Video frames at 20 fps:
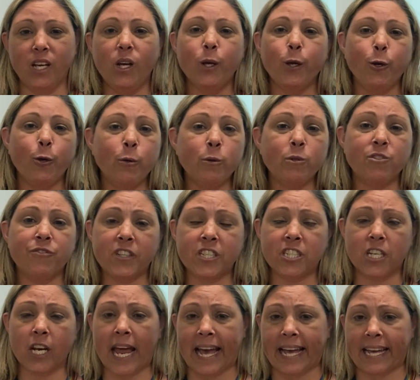Use
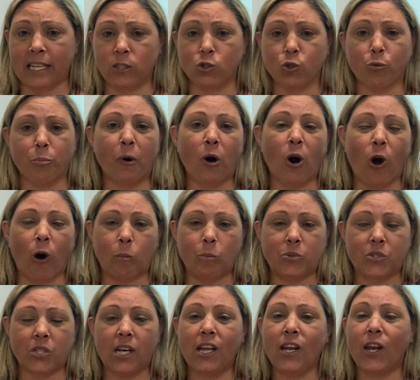visual aids or props
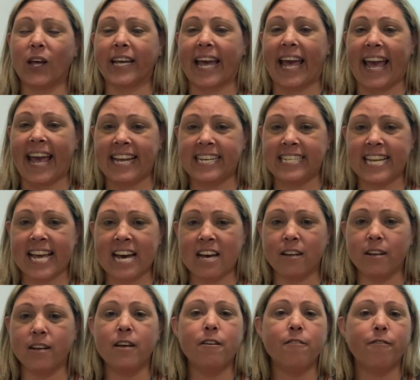like a handout,
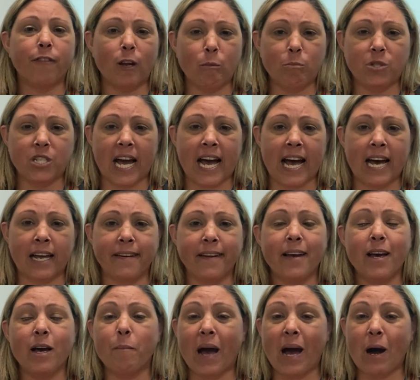flip chart,
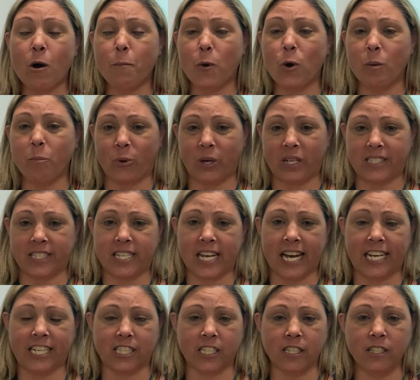PowerPoint
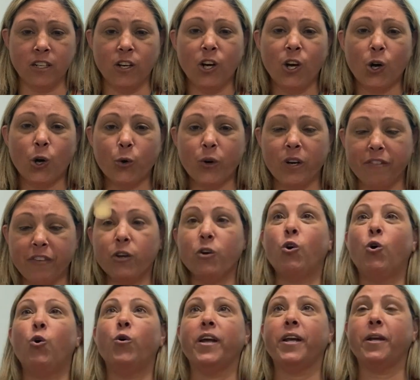presentation, or even a
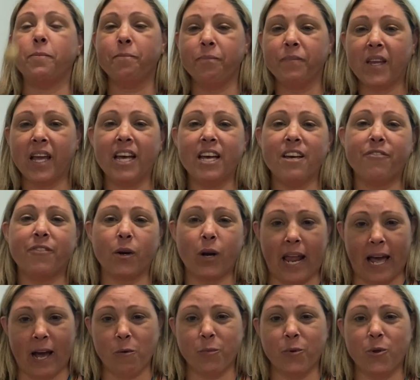coin if it'll
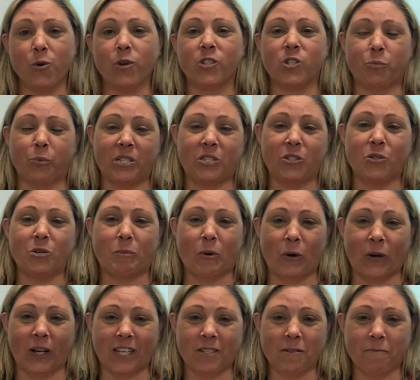help you express your
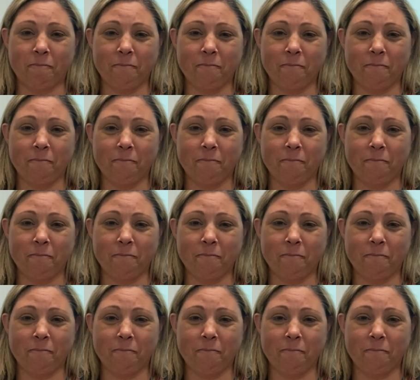point.